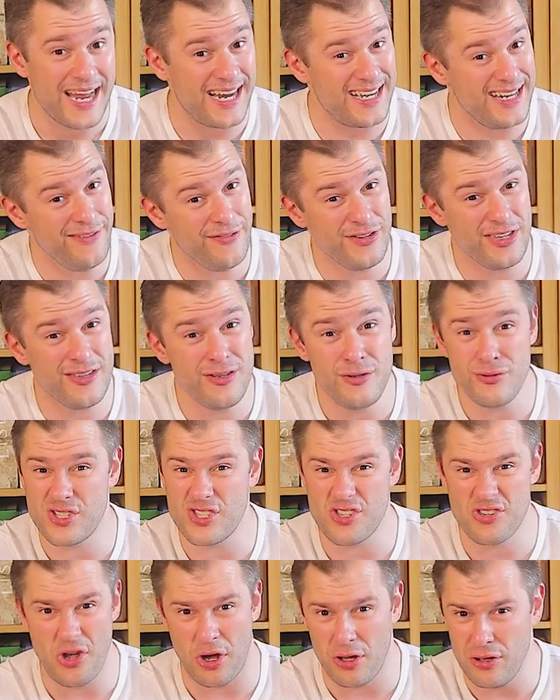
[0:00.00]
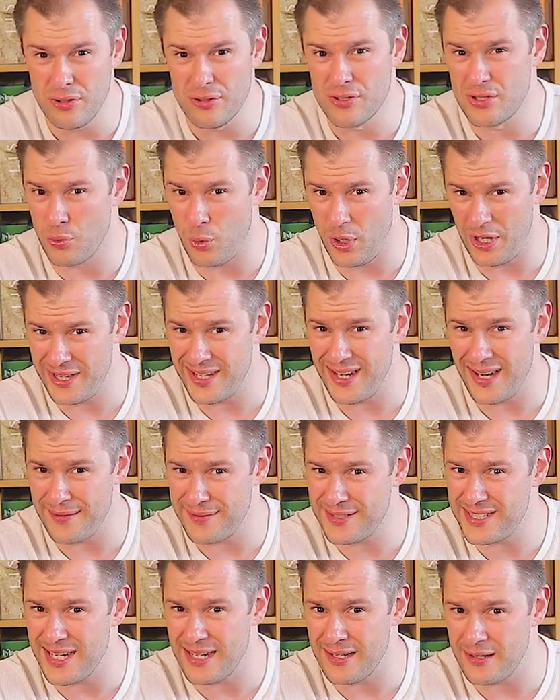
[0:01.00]
And even the new Scholars one that
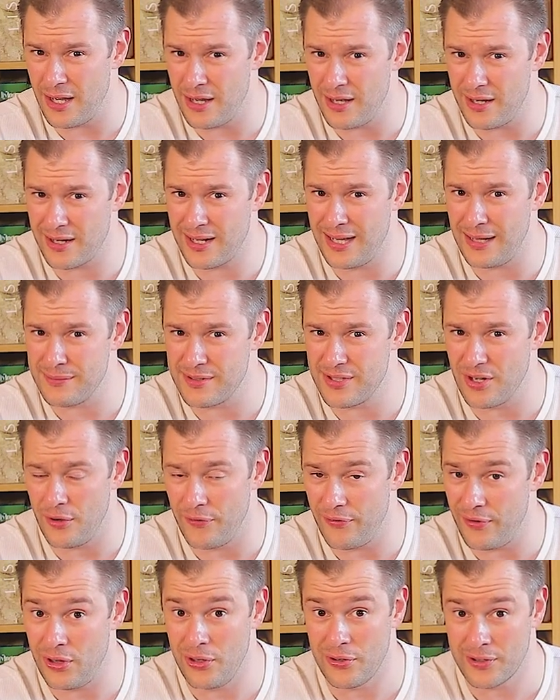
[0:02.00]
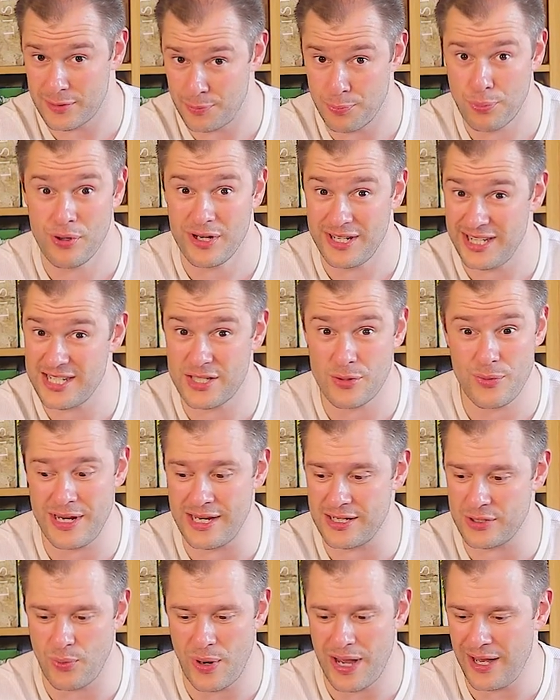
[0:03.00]
I've seen clips of looks pretty
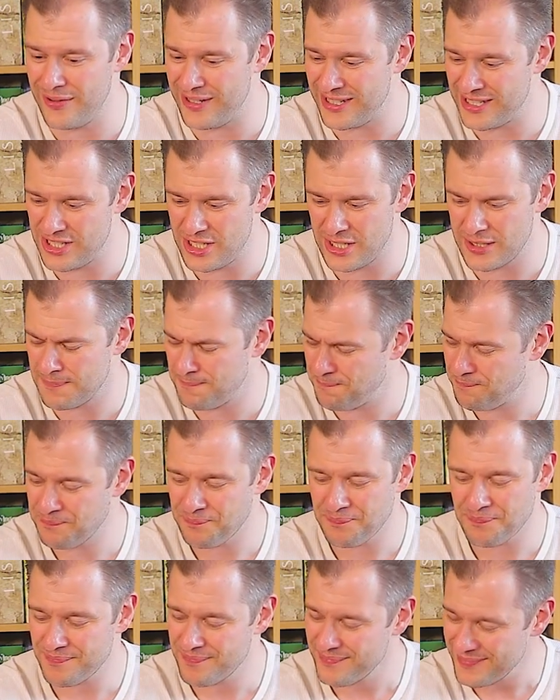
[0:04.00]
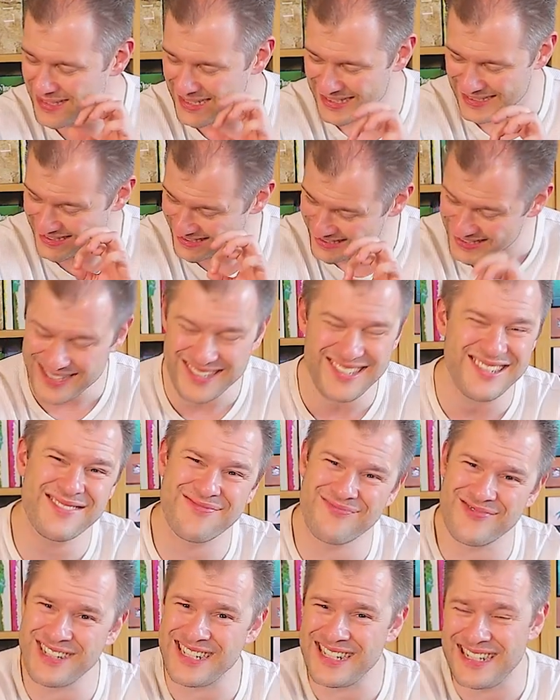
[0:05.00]
sweet as well. It's just, they're
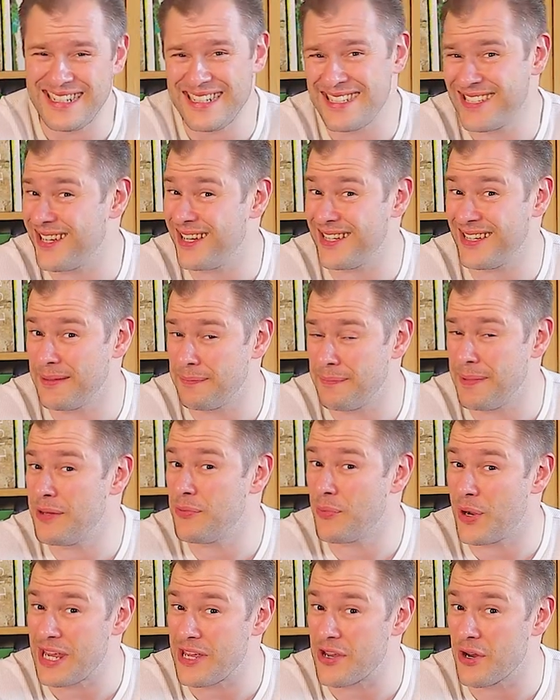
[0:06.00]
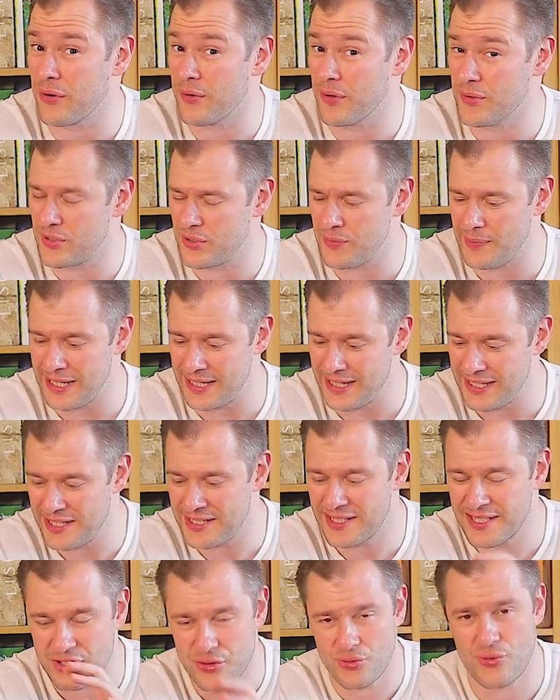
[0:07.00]
just really solid midweight Euros for me. They
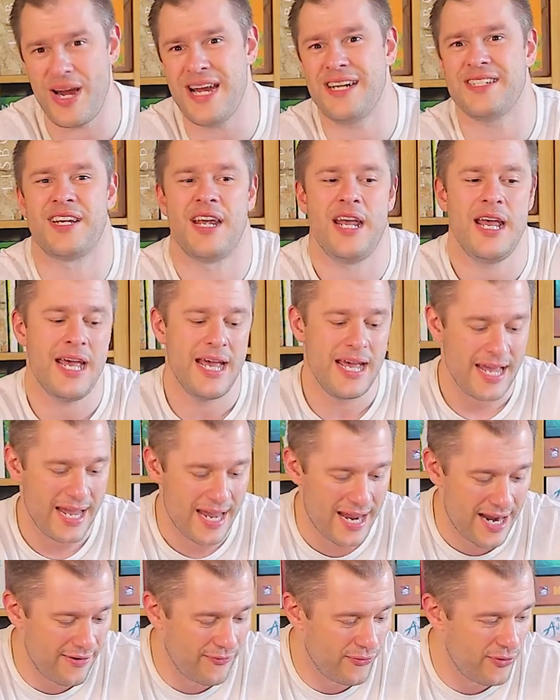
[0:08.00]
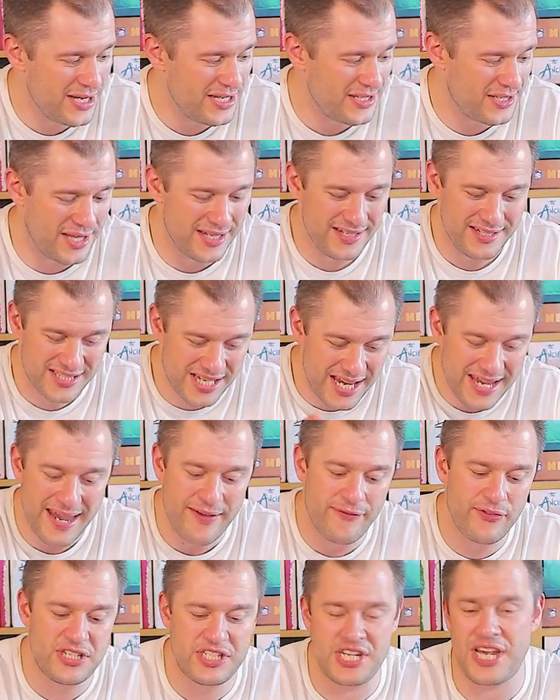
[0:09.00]
just scratch every, they tick
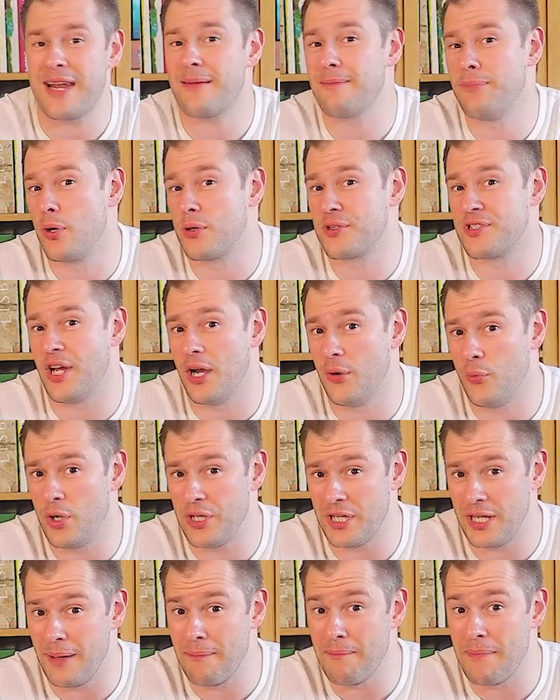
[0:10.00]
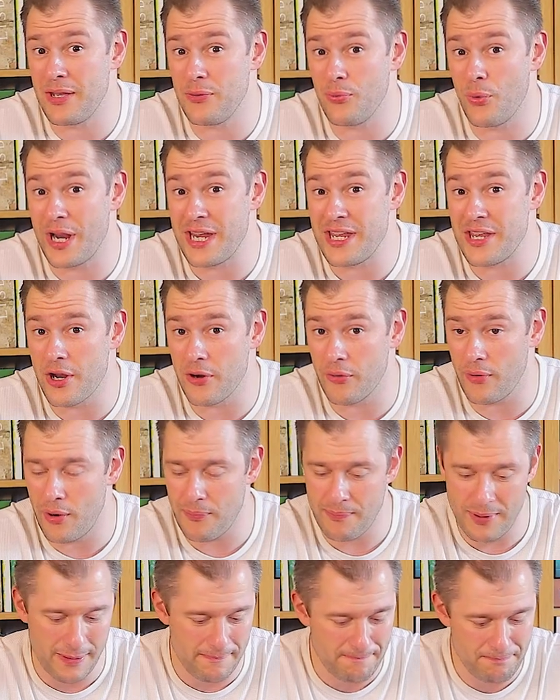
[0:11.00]
every checkbox that I want in a midweight
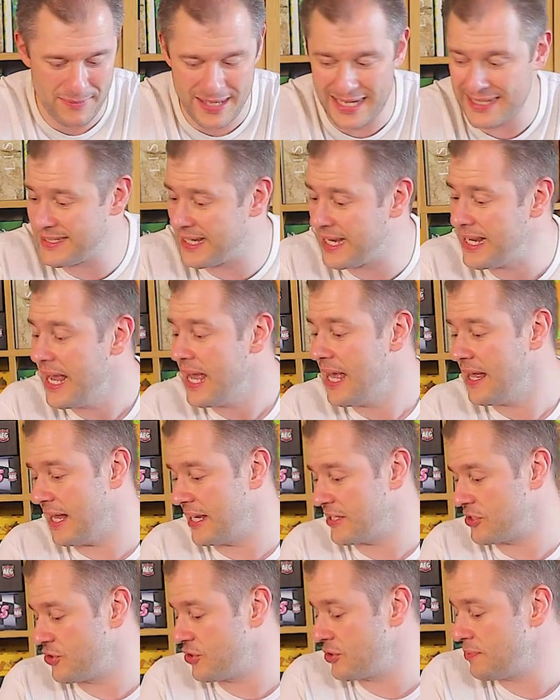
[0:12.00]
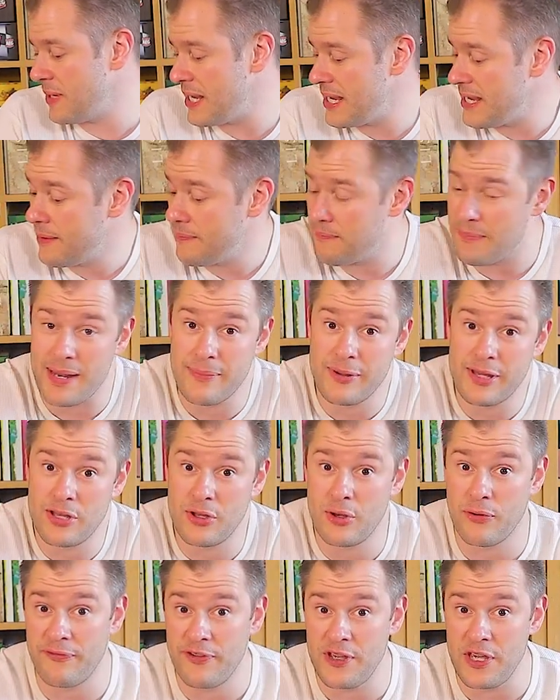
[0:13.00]
Euro. But as I say, that's just me. Maybe they're
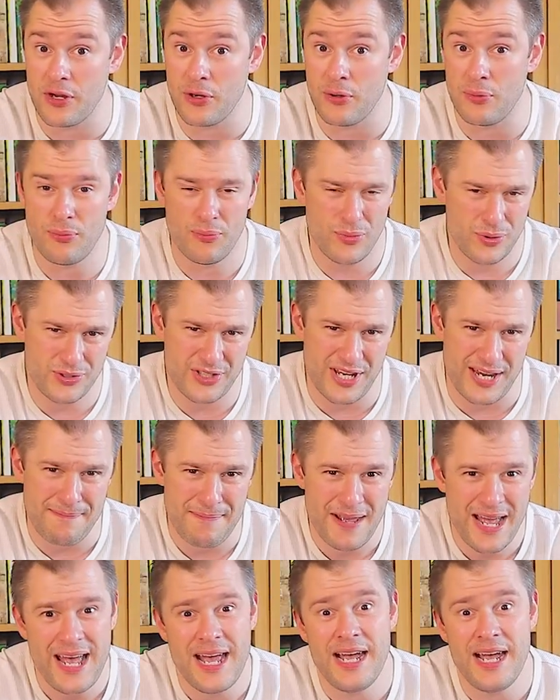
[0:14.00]
not for you. We'll see.